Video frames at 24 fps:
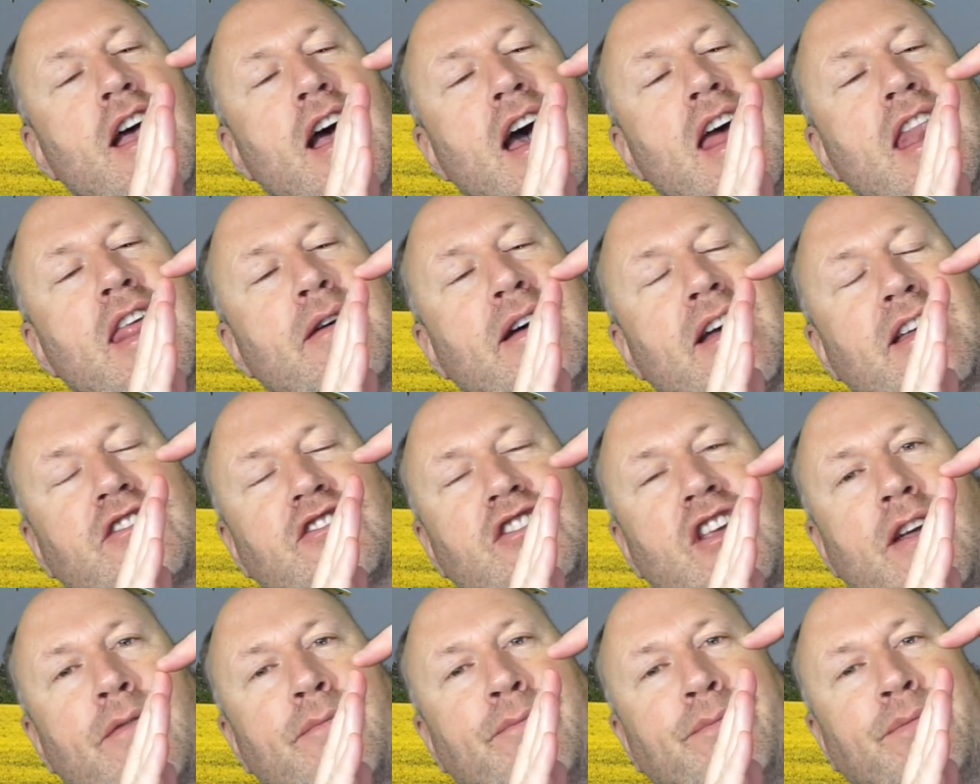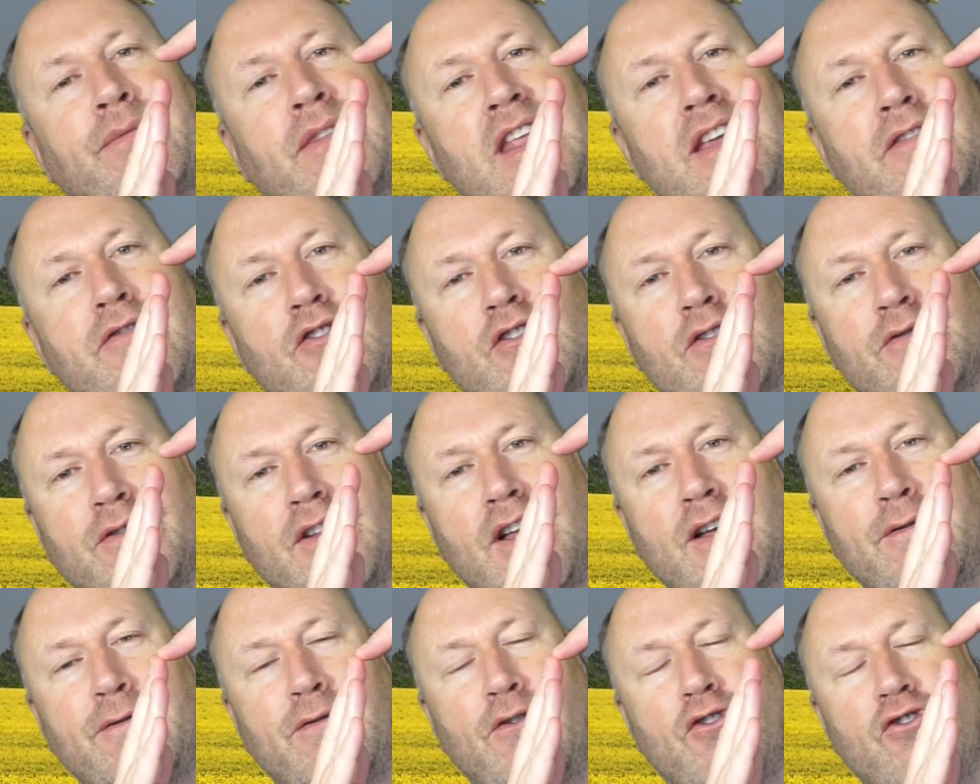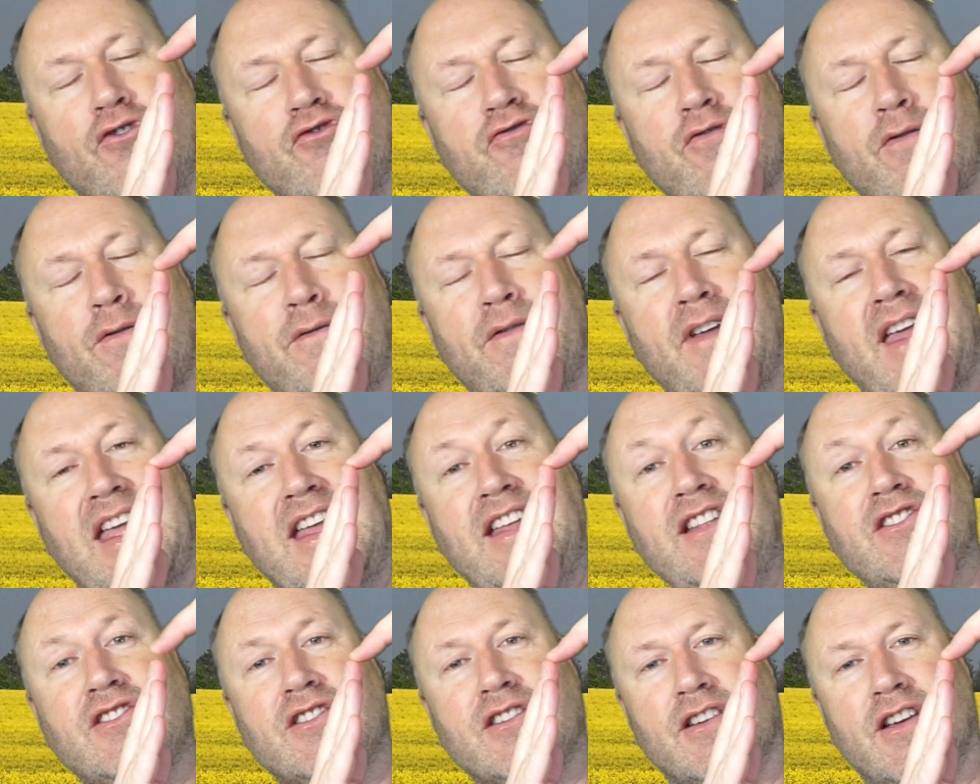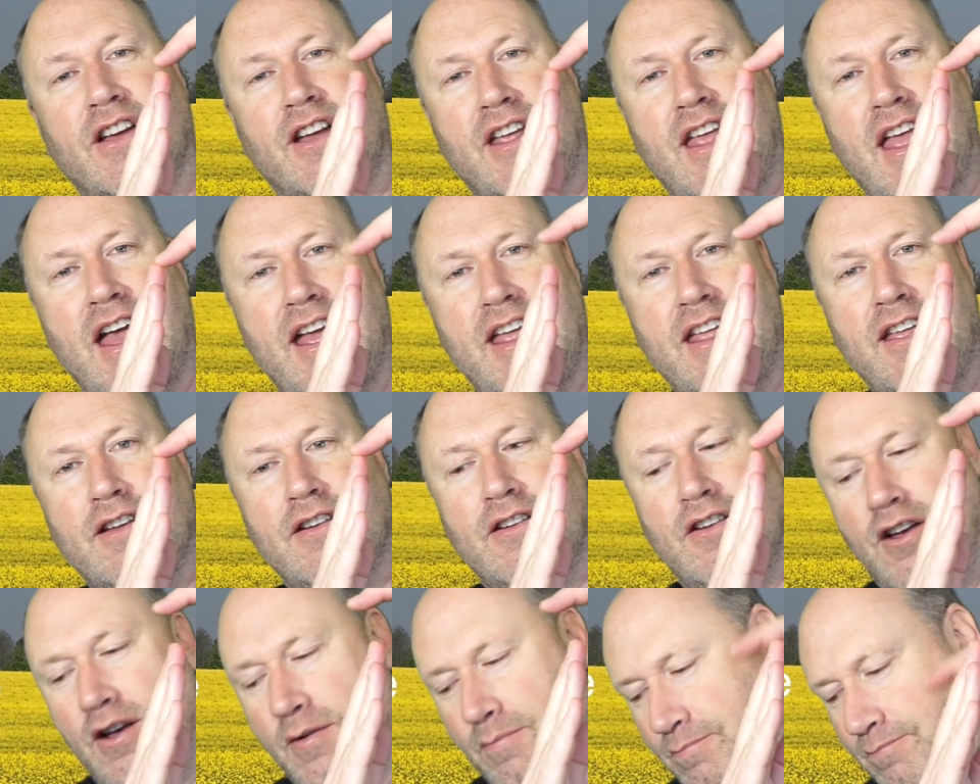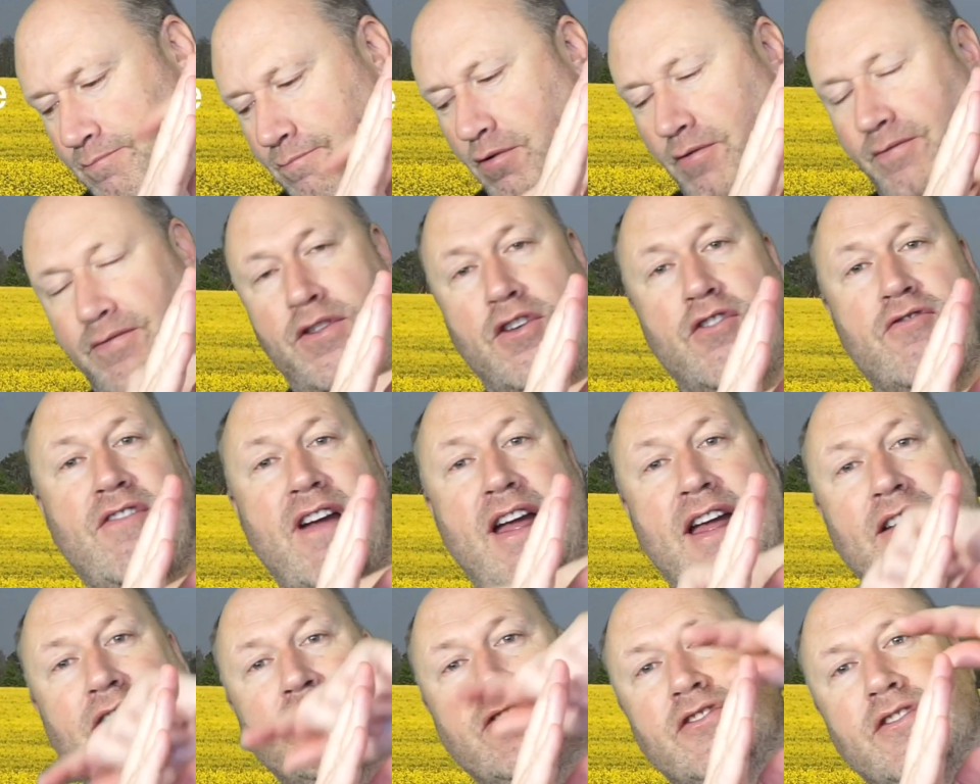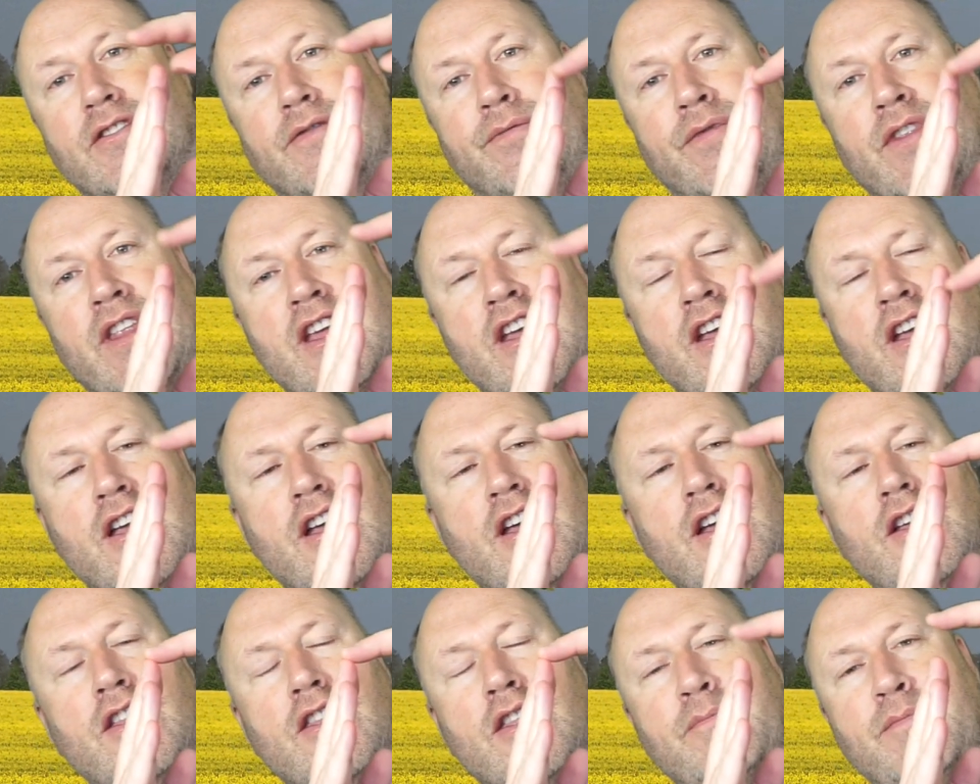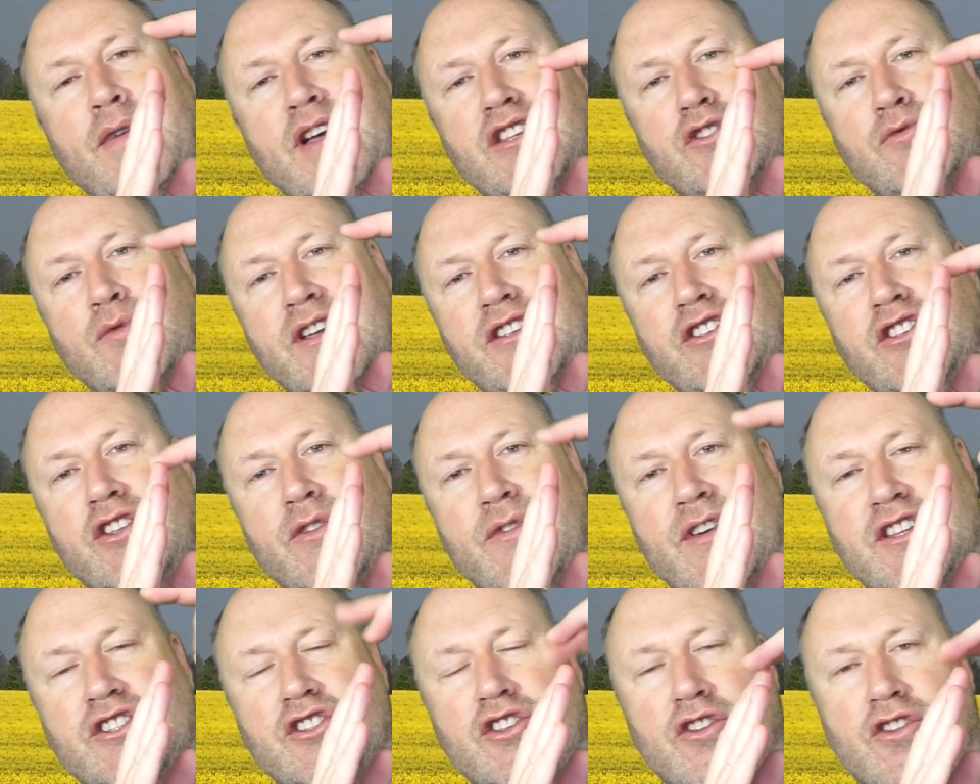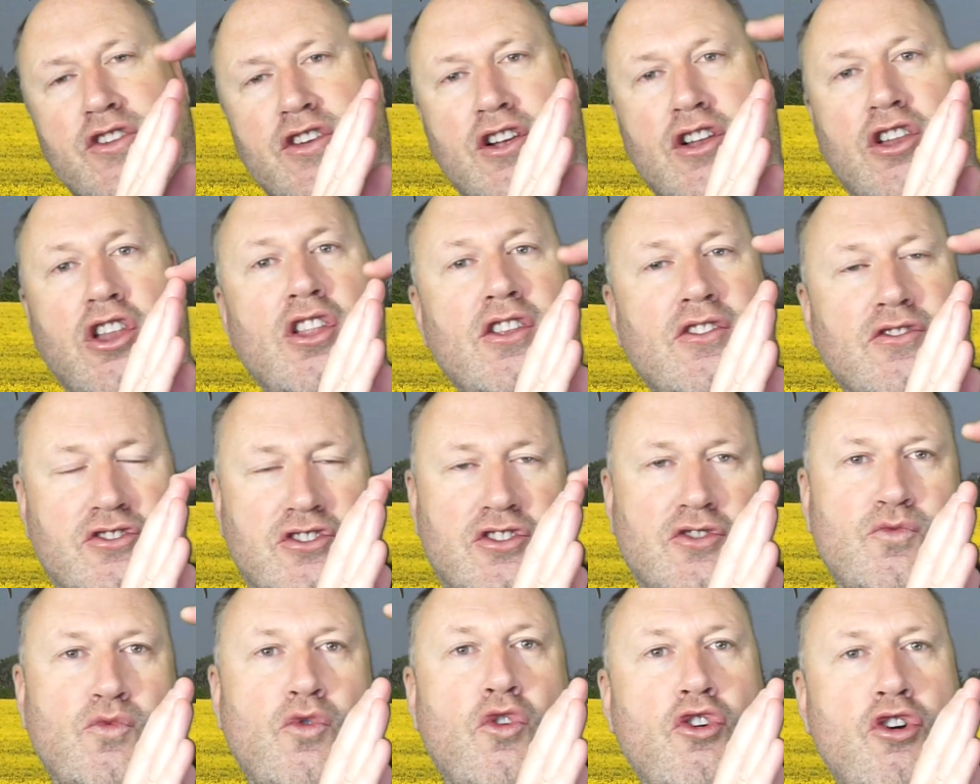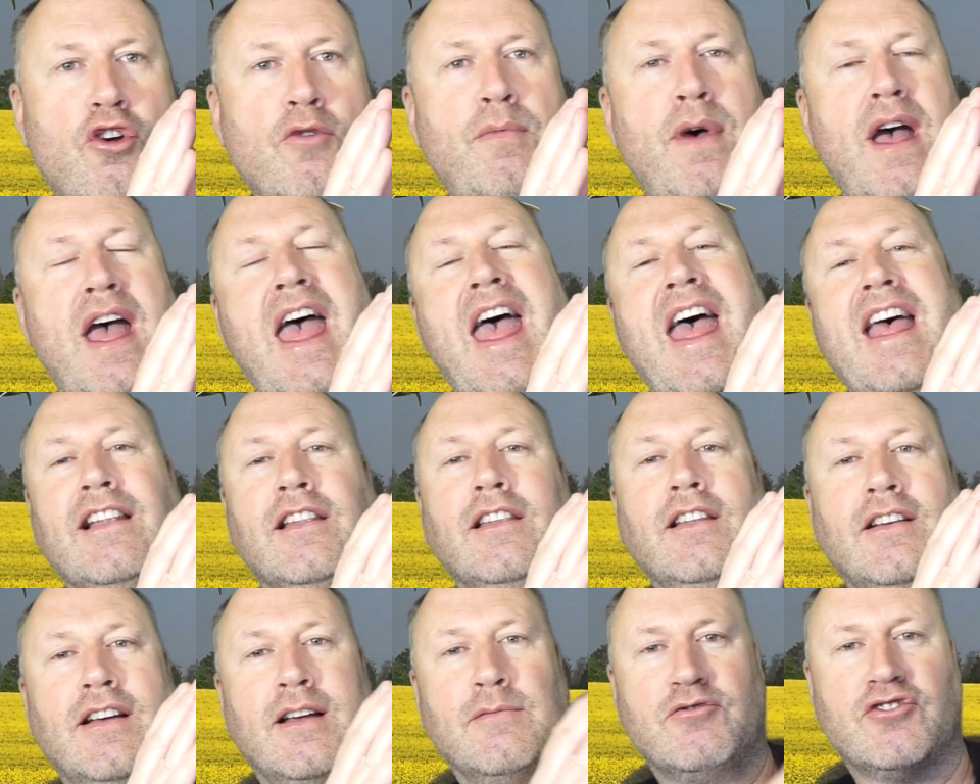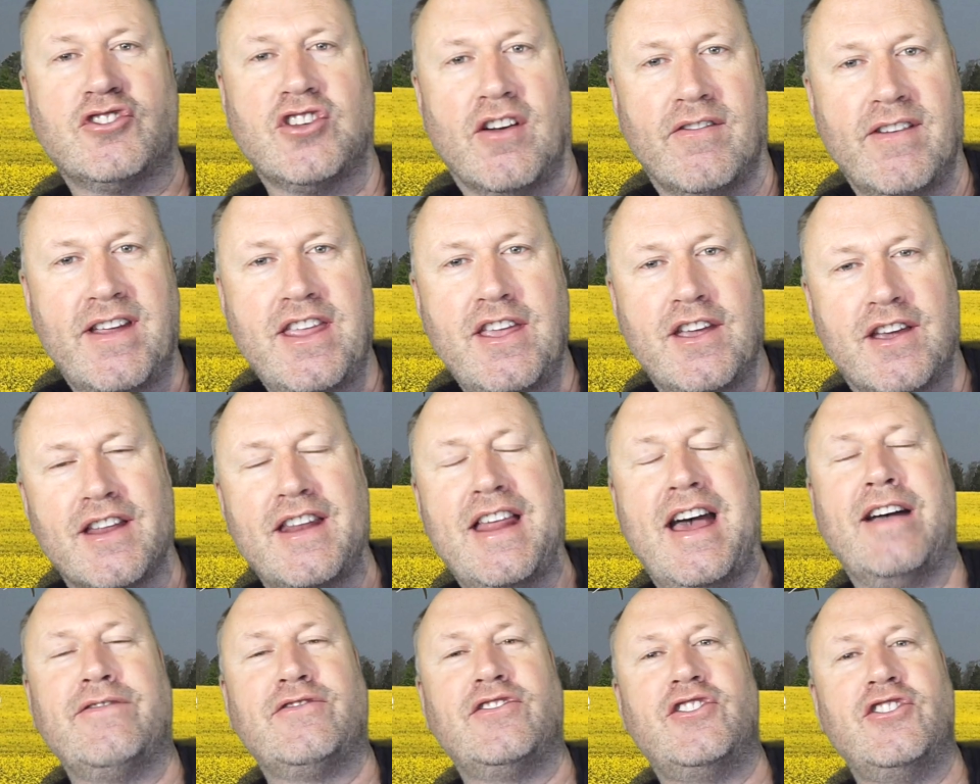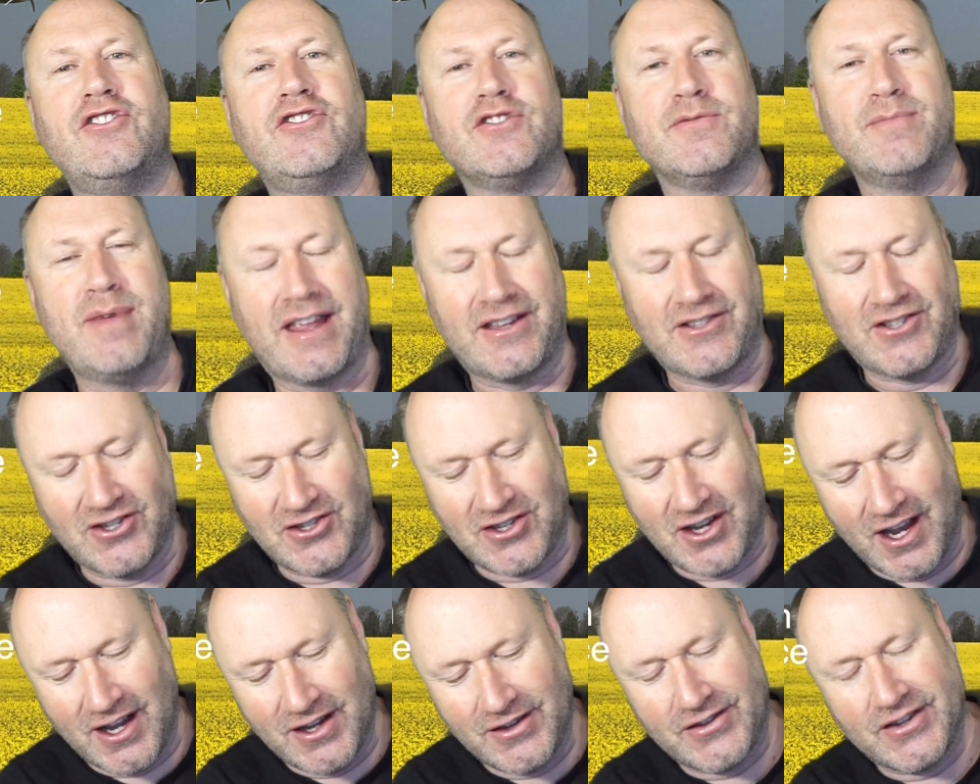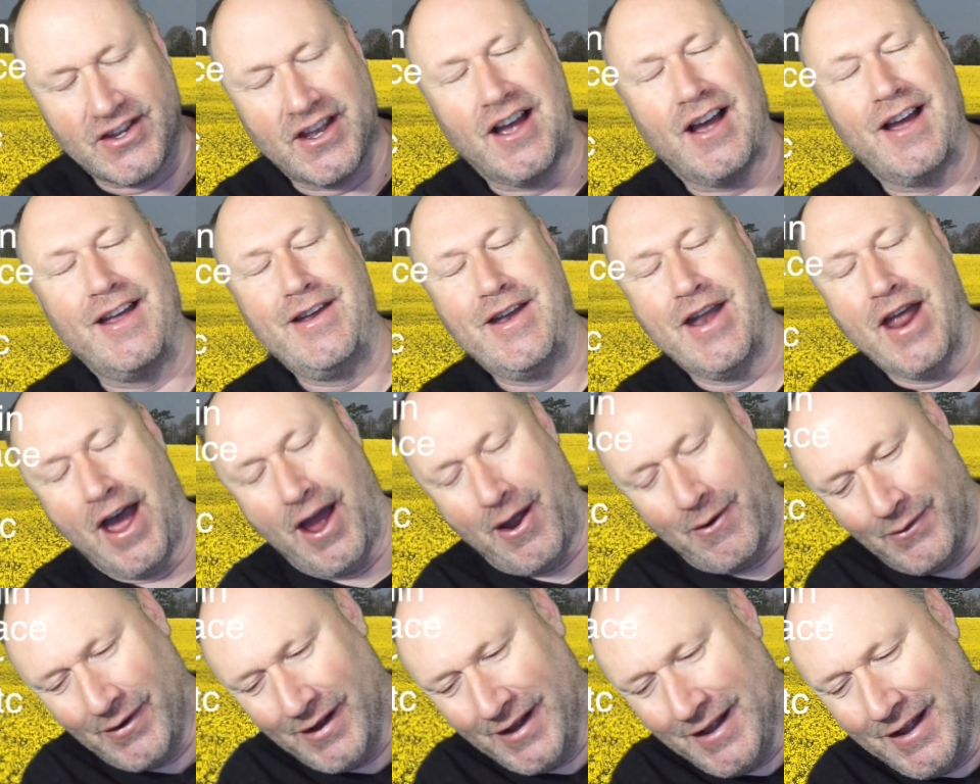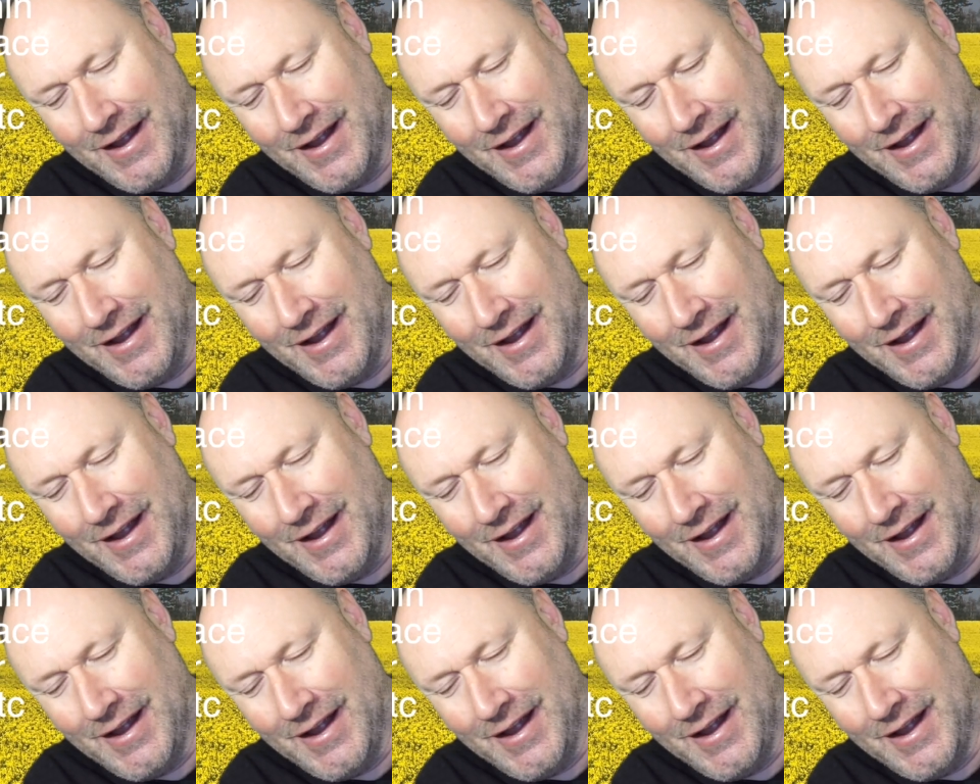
Anyway, so if you want to fly 400 feet, okay, above the ground, the best way to do it is to walk up a hill. I'm sorry, you're going to have to do some exercise. I know.